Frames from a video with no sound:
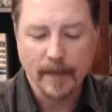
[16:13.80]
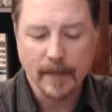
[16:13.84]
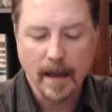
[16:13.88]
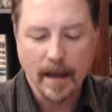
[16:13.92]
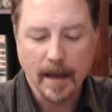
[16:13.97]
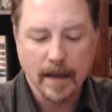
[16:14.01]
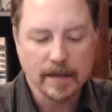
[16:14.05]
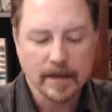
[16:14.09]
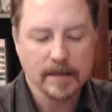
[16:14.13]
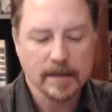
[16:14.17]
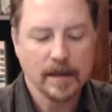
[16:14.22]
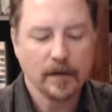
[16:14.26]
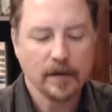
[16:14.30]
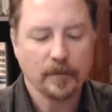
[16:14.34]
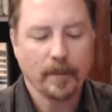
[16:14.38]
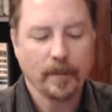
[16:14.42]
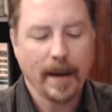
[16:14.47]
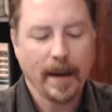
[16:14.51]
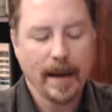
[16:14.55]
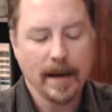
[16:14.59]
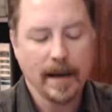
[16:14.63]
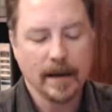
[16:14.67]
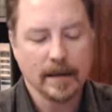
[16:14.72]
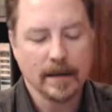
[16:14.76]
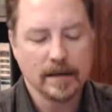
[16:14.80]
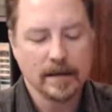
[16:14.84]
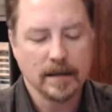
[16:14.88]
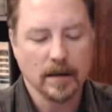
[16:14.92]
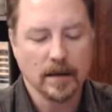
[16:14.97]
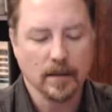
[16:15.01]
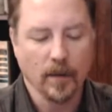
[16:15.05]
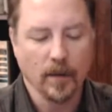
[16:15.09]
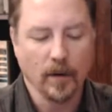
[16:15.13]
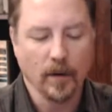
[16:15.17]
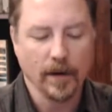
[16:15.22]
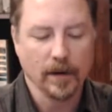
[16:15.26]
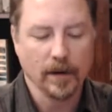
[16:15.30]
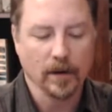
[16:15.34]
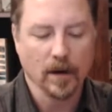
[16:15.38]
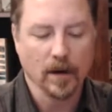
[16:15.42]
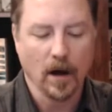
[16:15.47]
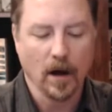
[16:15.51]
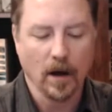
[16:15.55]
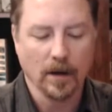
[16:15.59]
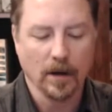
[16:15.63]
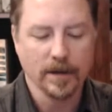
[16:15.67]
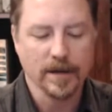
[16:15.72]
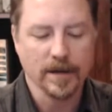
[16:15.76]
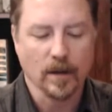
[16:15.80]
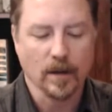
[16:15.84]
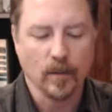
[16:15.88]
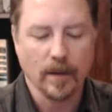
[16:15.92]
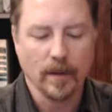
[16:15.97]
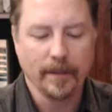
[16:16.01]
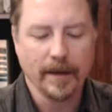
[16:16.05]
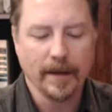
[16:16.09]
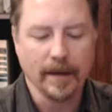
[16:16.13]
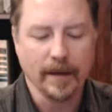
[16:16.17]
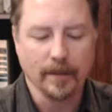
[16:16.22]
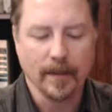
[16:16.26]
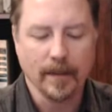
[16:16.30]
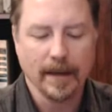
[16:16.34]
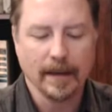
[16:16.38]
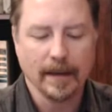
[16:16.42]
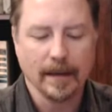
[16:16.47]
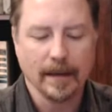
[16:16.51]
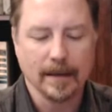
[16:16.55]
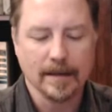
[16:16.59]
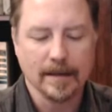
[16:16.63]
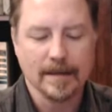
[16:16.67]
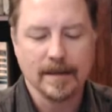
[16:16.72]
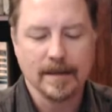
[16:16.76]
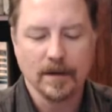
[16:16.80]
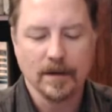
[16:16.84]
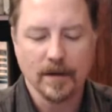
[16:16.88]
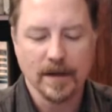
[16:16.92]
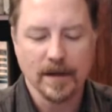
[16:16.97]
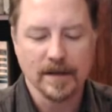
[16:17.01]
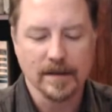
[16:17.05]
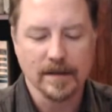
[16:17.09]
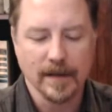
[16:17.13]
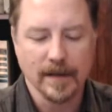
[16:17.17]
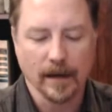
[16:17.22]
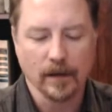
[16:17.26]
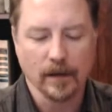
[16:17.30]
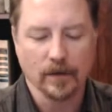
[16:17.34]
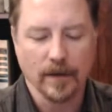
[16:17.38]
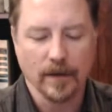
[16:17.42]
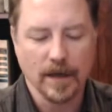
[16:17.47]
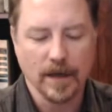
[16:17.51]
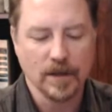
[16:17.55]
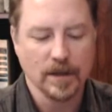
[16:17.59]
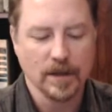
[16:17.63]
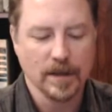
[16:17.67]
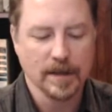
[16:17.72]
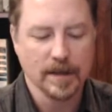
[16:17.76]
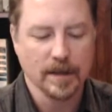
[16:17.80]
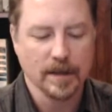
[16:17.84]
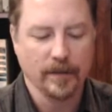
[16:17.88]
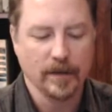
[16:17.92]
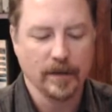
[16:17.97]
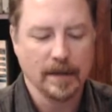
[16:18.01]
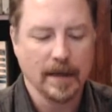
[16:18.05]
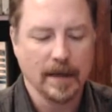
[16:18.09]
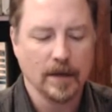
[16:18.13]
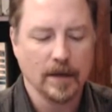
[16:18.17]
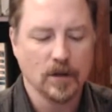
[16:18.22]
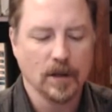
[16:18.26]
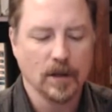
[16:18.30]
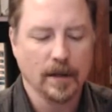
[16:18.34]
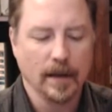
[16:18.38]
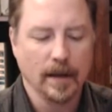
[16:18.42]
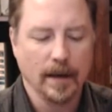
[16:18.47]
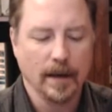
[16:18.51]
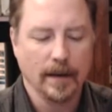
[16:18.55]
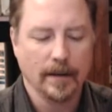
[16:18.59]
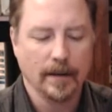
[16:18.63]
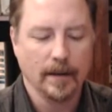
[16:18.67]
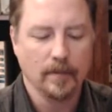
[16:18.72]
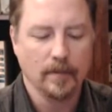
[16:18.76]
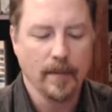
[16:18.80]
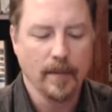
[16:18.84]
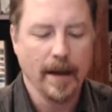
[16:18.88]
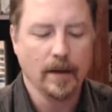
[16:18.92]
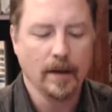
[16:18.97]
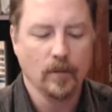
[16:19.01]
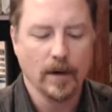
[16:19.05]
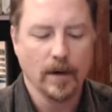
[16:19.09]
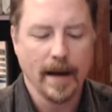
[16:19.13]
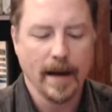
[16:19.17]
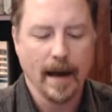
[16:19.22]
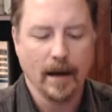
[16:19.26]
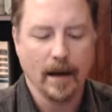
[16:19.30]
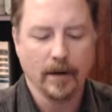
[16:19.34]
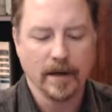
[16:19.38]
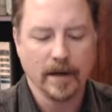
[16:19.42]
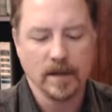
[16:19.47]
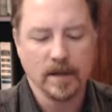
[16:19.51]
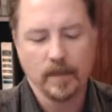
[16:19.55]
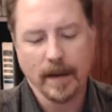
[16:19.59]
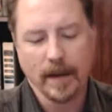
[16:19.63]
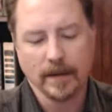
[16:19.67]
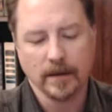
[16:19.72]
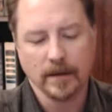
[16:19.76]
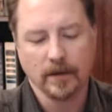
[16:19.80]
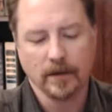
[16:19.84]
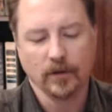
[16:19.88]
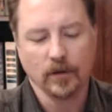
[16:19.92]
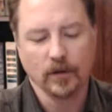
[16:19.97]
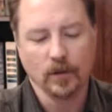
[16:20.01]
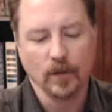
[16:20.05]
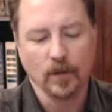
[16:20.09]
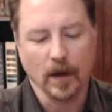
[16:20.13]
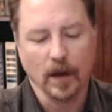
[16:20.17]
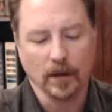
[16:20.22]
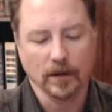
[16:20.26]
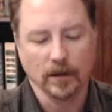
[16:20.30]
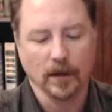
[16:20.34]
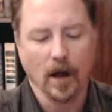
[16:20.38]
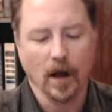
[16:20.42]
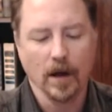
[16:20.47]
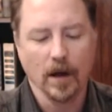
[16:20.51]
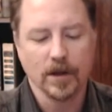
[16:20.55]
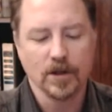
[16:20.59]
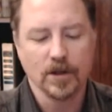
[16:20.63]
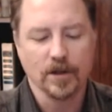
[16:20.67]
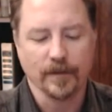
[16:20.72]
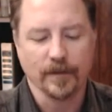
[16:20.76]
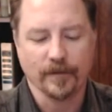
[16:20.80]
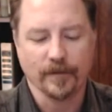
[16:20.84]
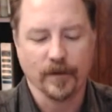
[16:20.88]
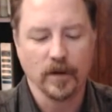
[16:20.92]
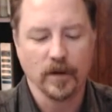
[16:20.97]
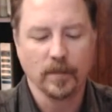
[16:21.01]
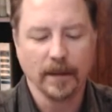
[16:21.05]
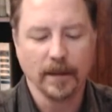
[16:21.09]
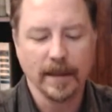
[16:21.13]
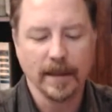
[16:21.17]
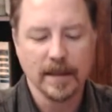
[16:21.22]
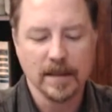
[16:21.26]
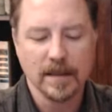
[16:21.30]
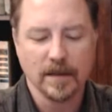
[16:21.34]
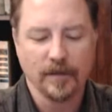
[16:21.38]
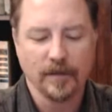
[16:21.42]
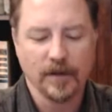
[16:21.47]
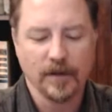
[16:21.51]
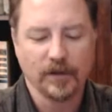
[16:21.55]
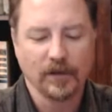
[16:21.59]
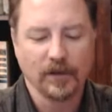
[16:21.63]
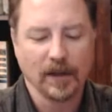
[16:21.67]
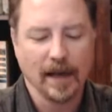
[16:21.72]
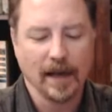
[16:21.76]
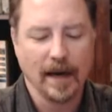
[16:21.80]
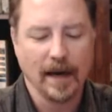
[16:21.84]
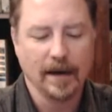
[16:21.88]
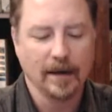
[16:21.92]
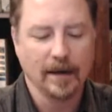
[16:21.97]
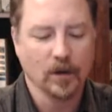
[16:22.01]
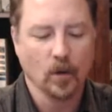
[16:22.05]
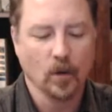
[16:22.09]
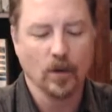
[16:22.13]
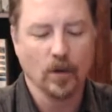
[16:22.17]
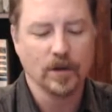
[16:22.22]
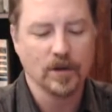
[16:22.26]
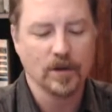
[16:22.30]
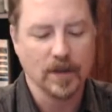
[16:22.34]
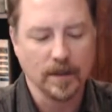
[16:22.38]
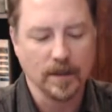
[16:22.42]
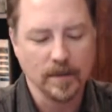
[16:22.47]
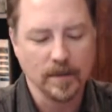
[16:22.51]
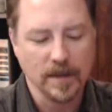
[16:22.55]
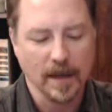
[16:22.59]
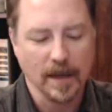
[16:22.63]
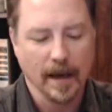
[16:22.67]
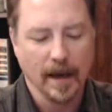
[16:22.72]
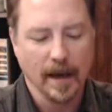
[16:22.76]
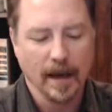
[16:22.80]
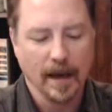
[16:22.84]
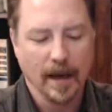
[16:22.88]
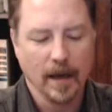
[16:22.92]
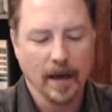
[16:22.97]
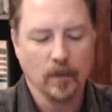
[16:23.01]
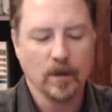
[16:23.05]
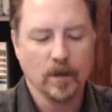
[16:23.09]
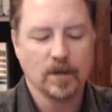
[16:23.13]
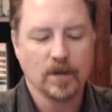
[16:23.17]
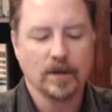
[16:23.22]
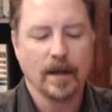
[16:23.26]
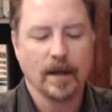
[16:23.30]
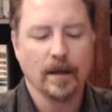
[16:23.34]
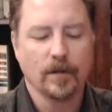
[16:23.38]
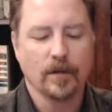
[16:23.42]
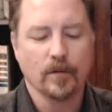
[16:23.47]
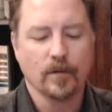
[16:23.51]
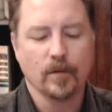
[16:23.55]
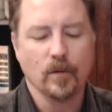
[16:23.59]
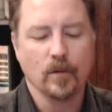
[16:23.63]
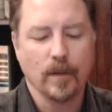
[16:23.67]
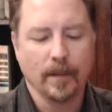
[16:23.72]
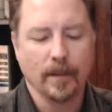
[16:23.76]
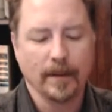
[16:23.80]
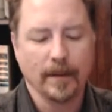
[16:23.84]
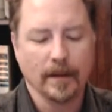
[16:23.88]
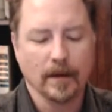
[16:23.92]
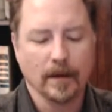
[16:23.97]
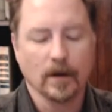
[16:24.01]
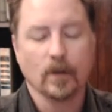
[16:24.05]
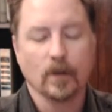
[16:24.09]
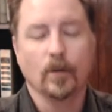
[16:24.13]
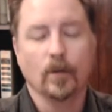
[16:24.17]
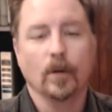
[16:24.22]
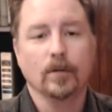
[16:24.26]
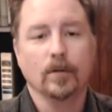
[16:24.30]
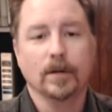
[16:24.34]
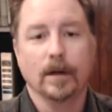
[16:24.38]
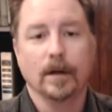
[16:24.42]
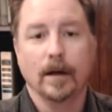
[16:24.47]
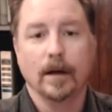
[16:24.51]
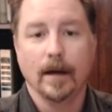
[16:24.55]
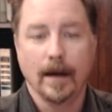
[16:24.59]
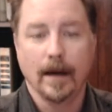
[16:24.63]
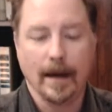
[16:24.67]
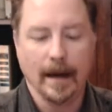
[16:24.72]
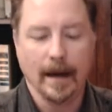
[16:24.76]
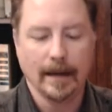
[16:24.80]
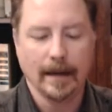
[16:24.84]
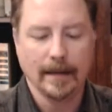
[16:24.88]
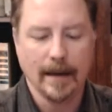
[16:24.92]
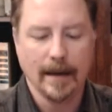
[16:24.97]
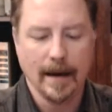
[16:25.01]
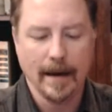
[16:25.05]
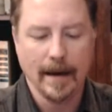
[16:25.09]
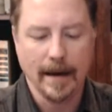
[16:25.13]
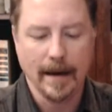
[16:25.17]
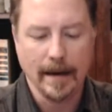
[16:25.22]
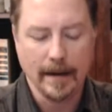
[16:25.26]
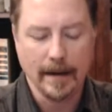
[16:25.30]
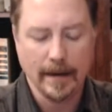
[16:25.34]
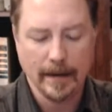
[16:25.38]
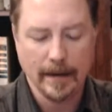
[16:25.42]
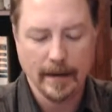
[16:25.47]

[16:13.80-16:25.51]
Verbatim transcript: Instead of paying ceremonial calls on women and making serious declarations of intention, men were now expected to launch verbally sophisticated courtships in which they threw women, quote, a line